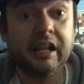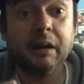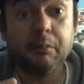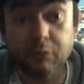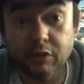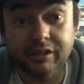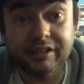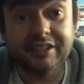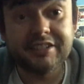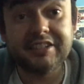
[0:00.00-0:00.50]

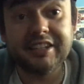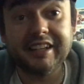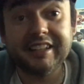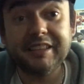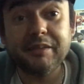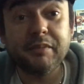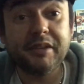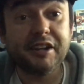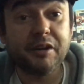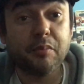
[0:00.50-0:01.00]
I'm really
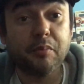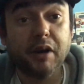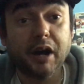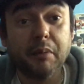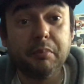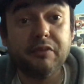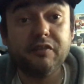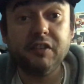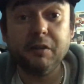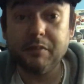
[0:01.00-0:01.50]
excited they made a
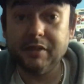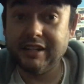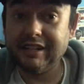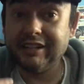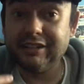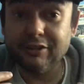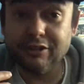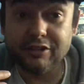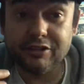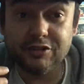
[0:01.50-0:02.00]
pop of him, and
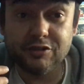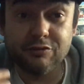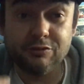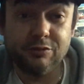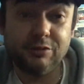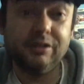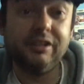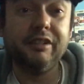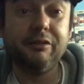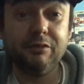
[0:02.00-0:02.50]
he looks
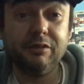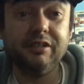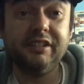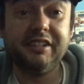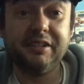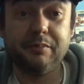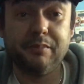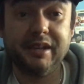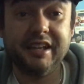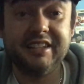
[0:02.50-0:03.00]
really,
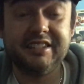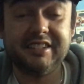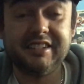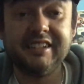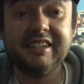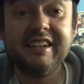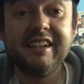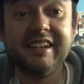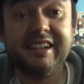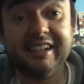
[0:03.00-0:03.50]
really
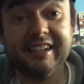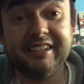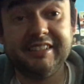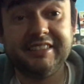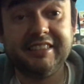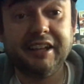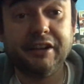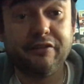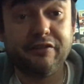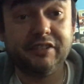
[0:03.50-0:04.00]
amazing.
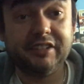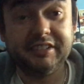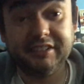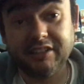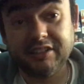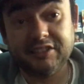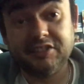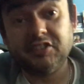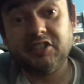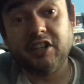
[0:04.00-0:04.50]
It definitely
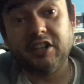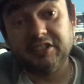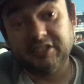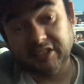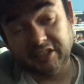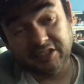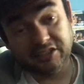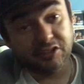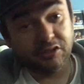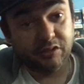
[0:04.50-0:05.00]
does
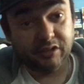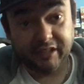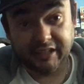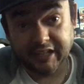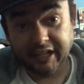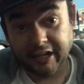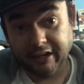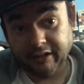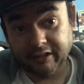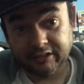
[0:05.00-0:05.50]
justice to the
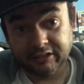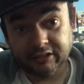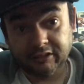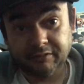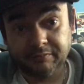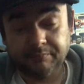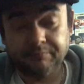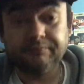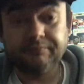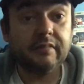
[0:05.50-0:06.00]

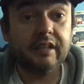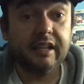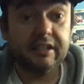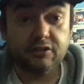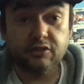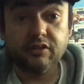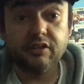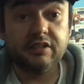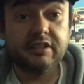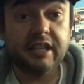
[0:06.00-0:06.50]
character as
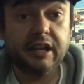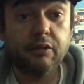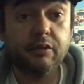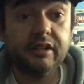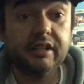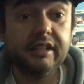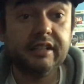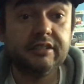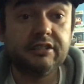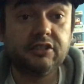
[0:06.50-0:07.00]
soon as that
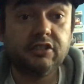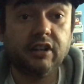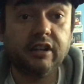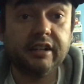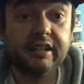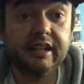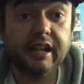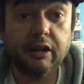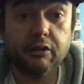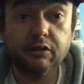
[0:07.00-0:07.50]
one hits
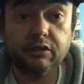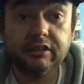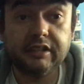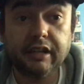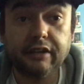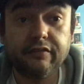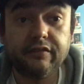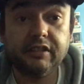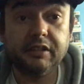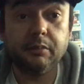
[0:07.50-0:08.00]
target, I will
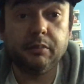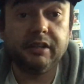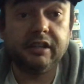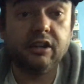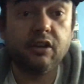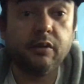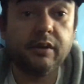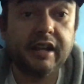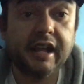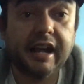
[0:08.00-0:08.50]
definitely be
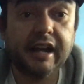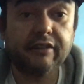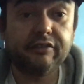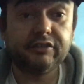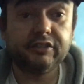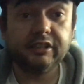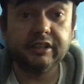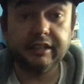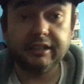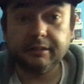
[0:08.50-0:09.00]
going
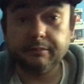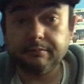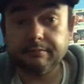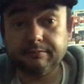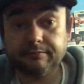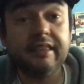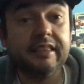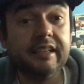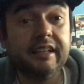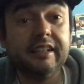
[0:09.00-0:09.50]
after him.
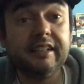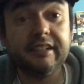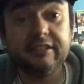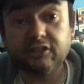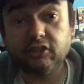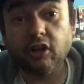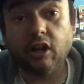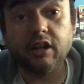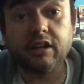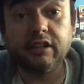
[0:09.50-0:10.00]
And then
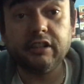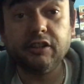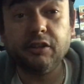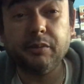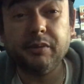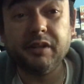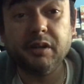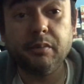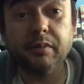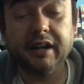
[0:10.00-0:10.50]
let's talk a
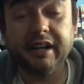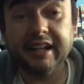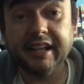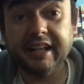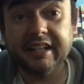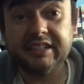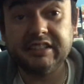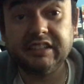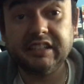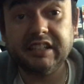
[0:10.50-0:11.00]
little bit about
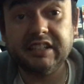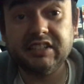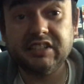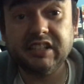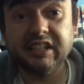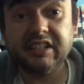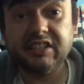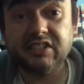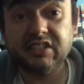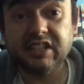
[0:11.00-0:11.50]

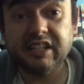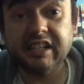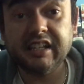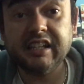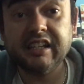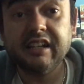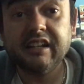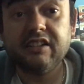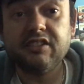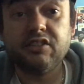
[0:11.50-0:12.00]

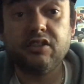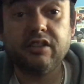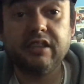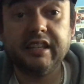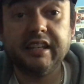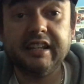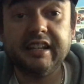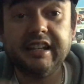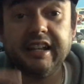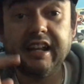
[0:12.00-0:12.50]
SDCC. So
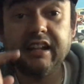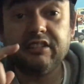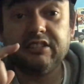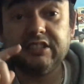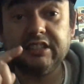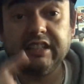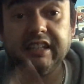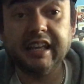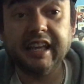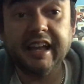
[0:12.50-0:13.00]
they
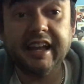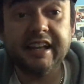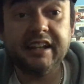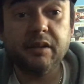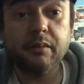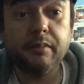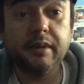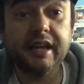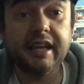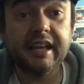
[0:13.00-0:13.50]
announced the
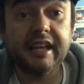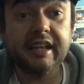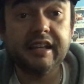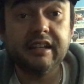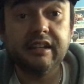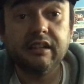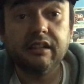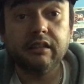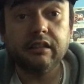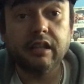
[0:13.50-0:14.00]

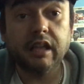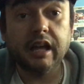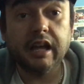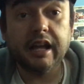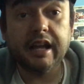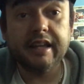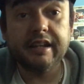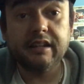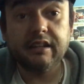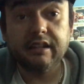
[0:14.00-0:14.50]
anime
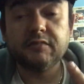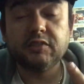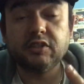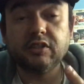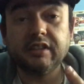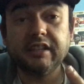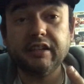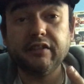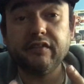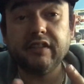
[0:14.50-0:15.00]
line.
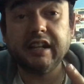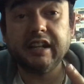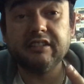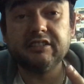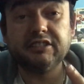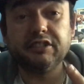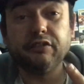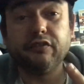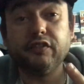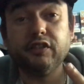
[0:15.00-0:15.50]
So they've
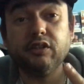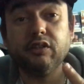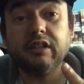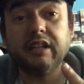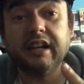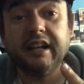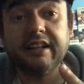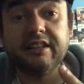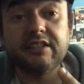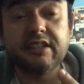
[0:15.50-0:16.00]
announced a few
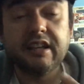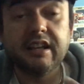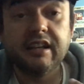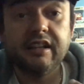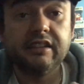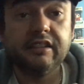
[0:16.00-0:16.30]
lines.